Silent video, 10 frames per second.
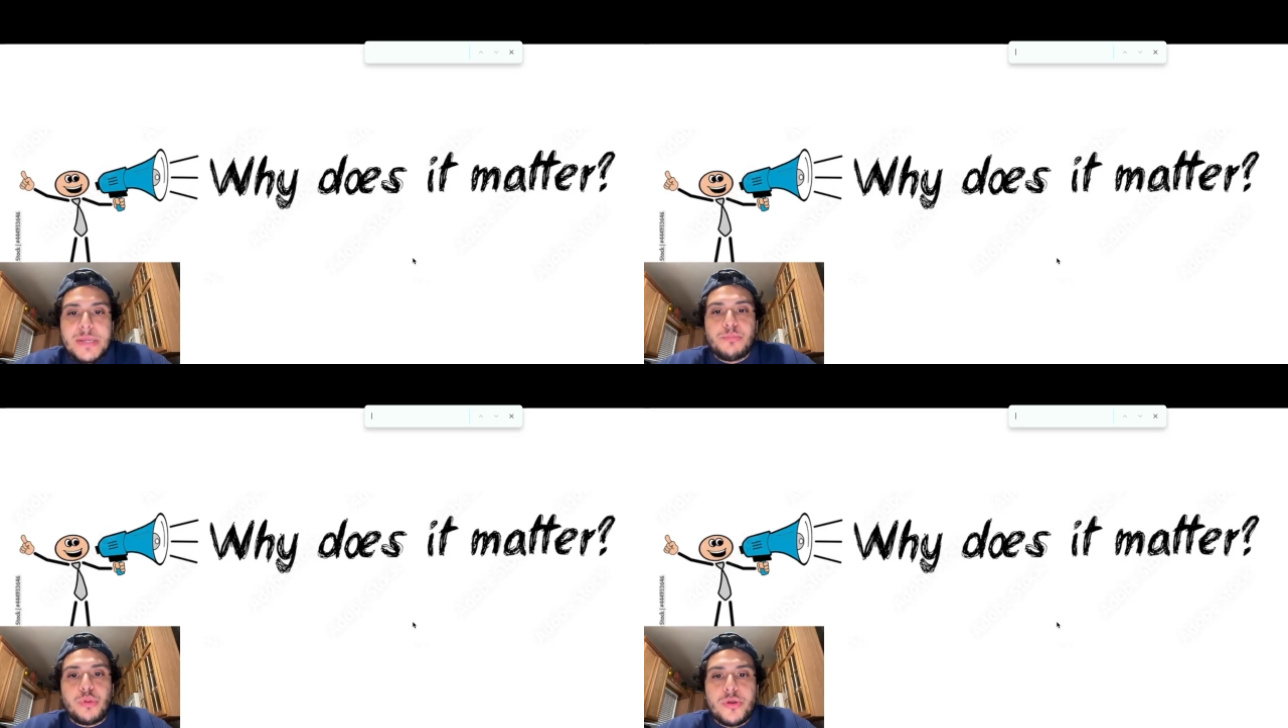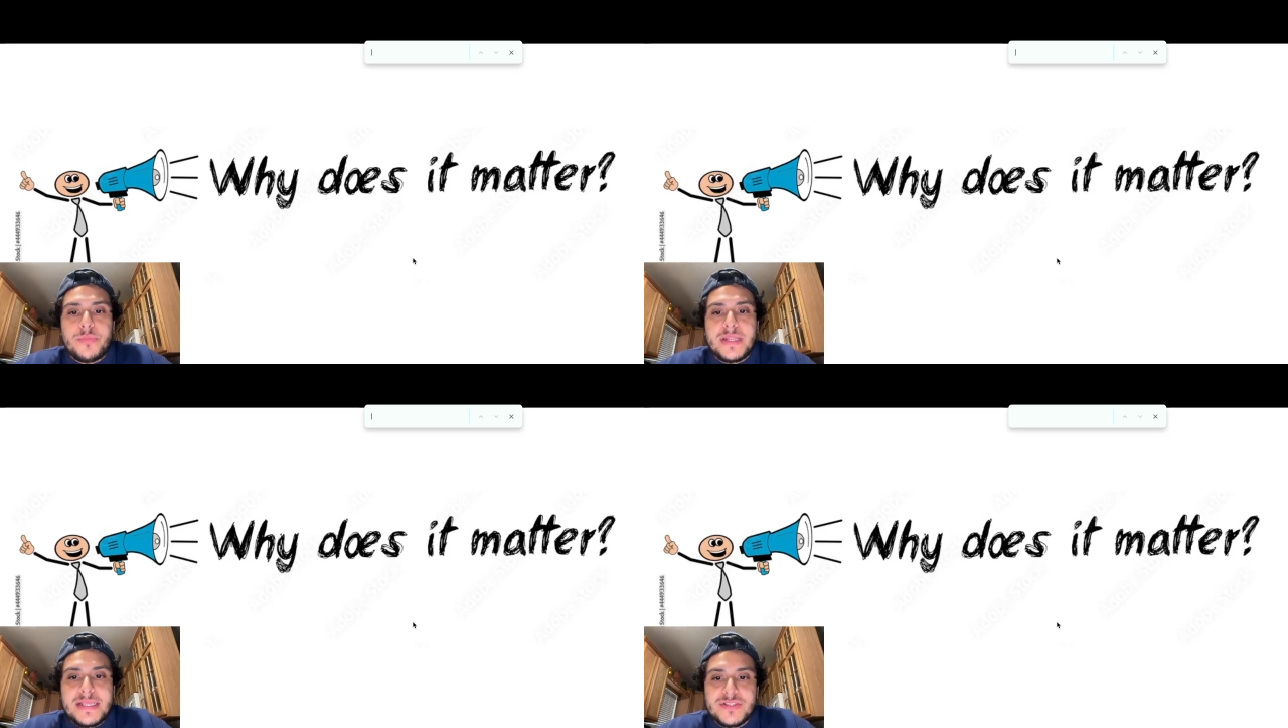
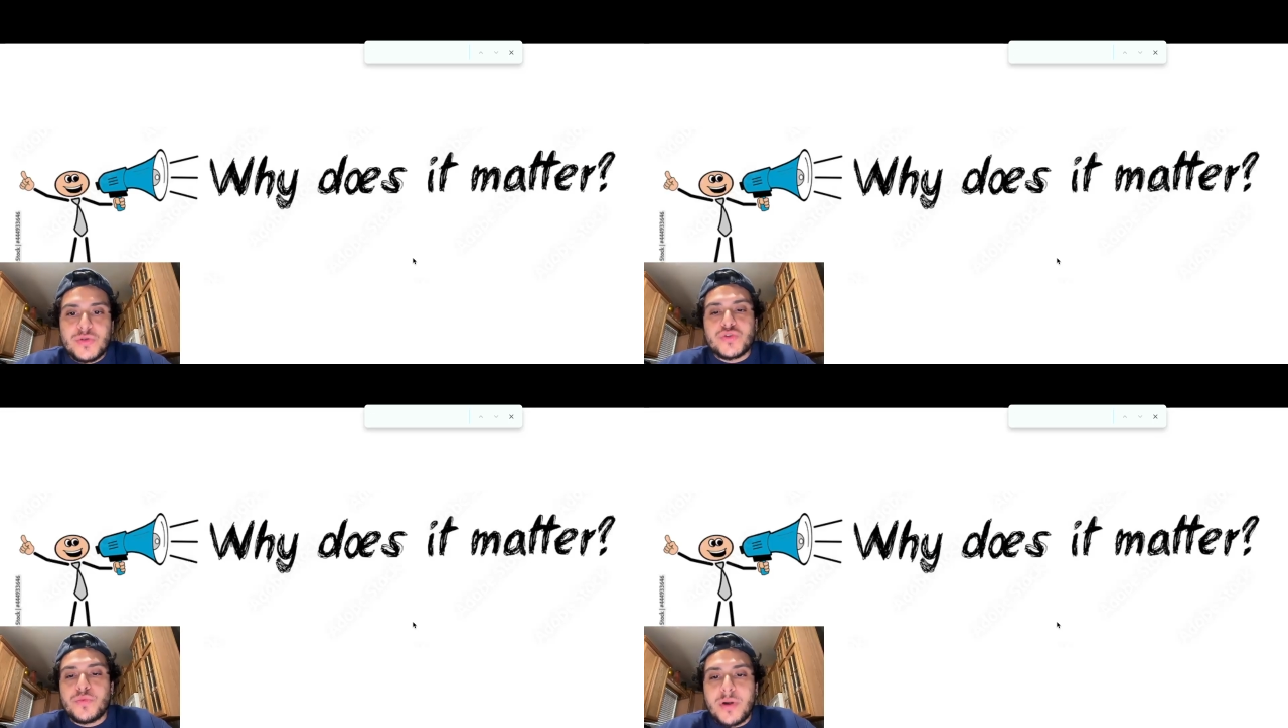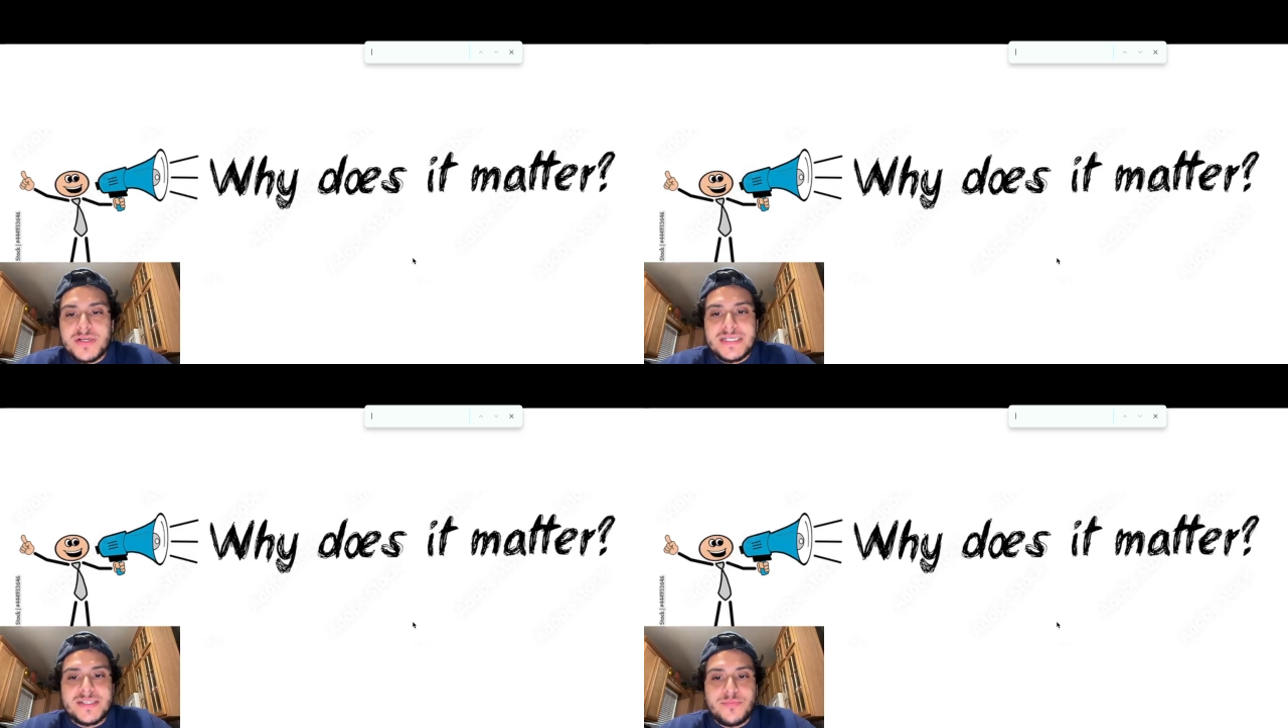employment, and social
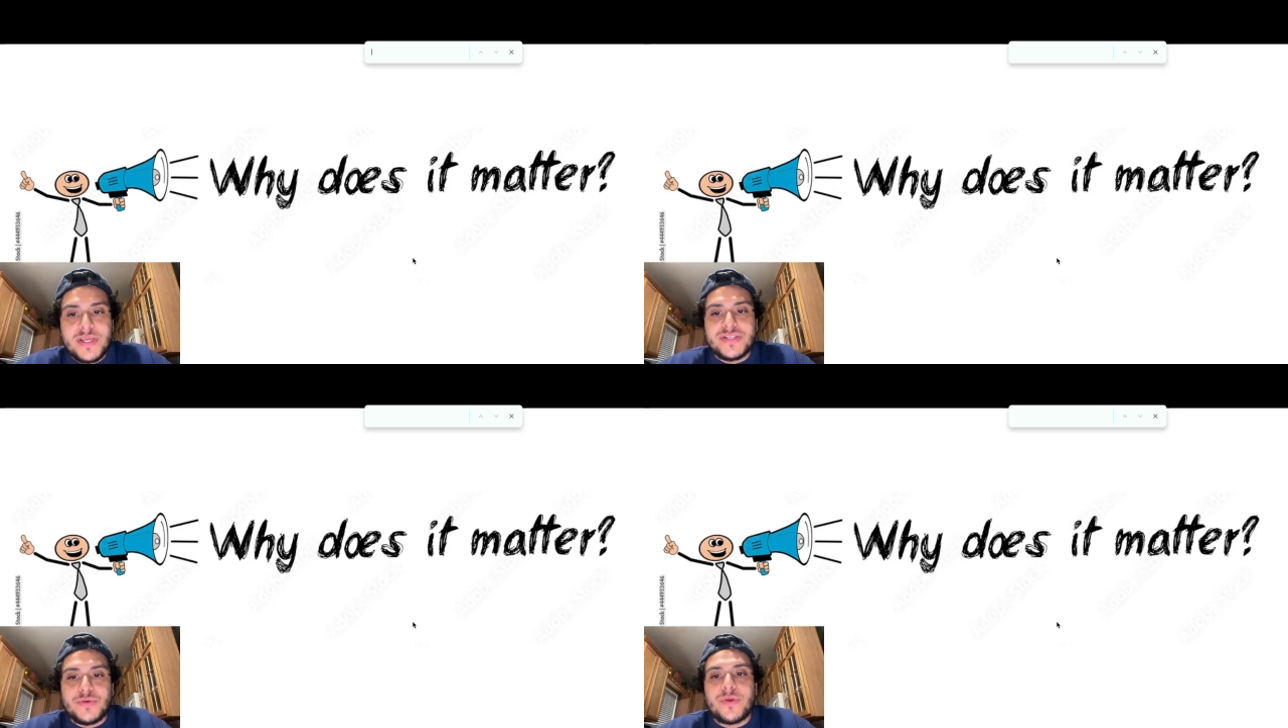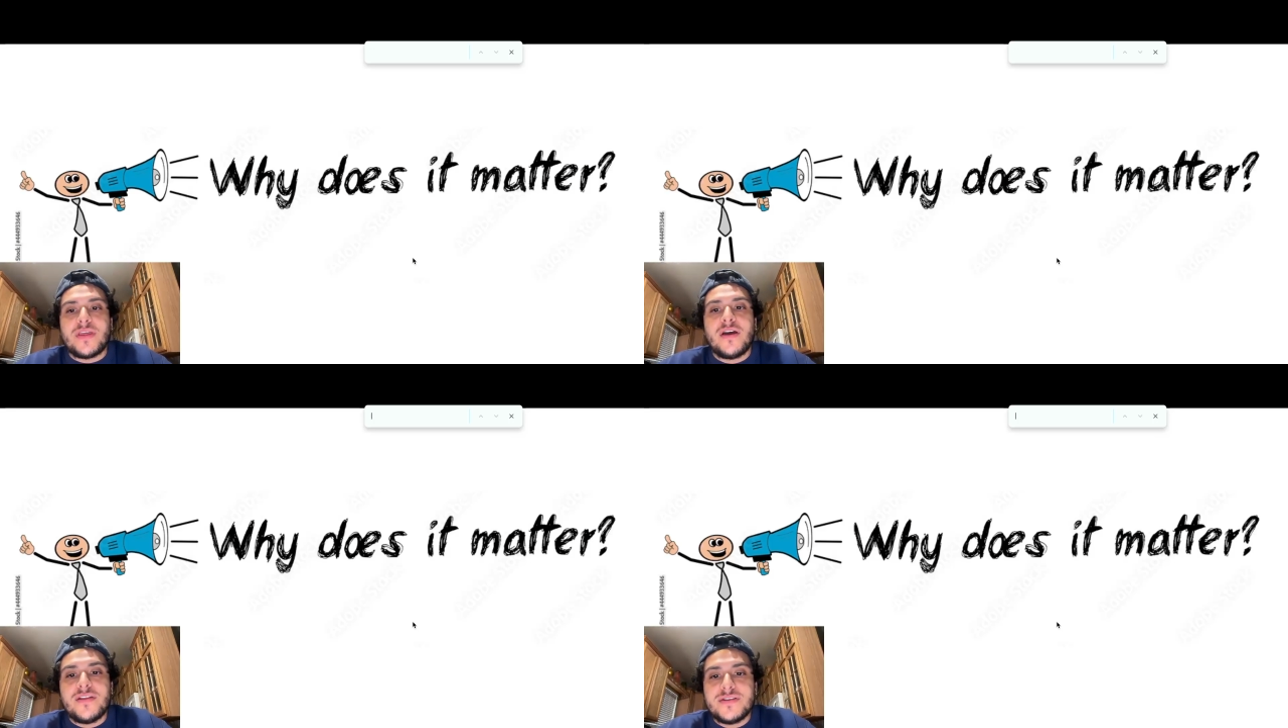participation with
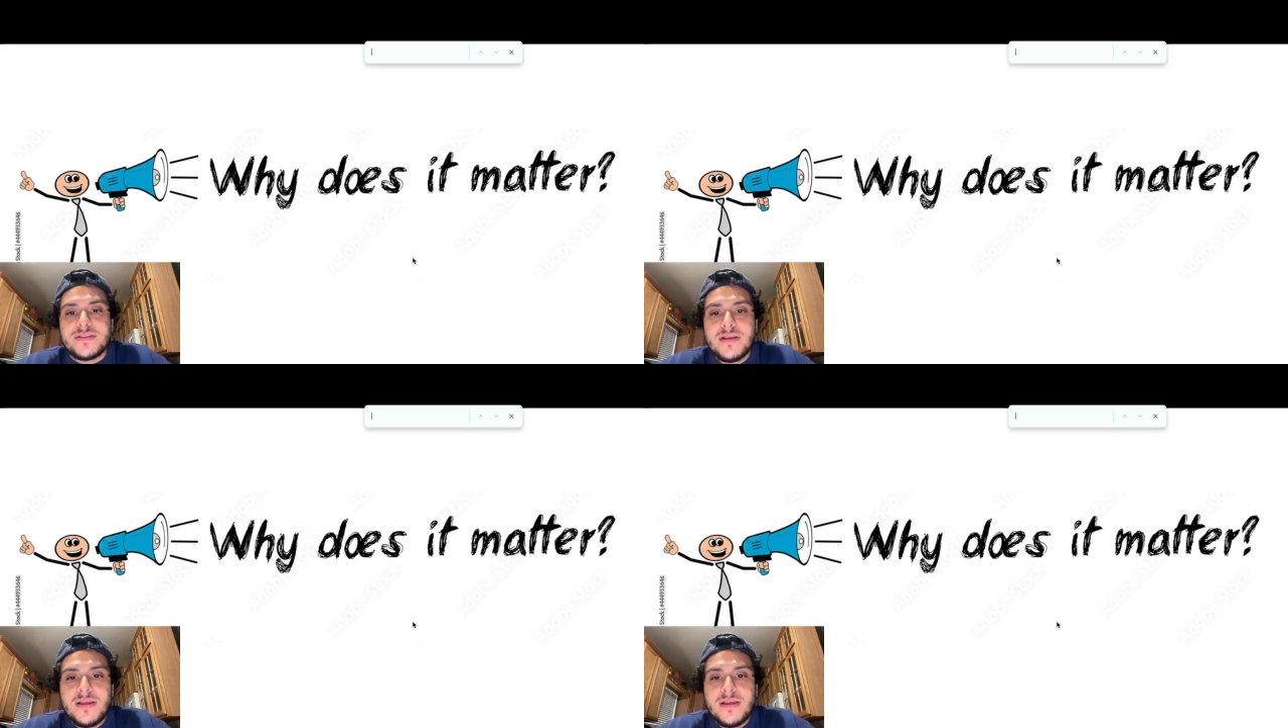others,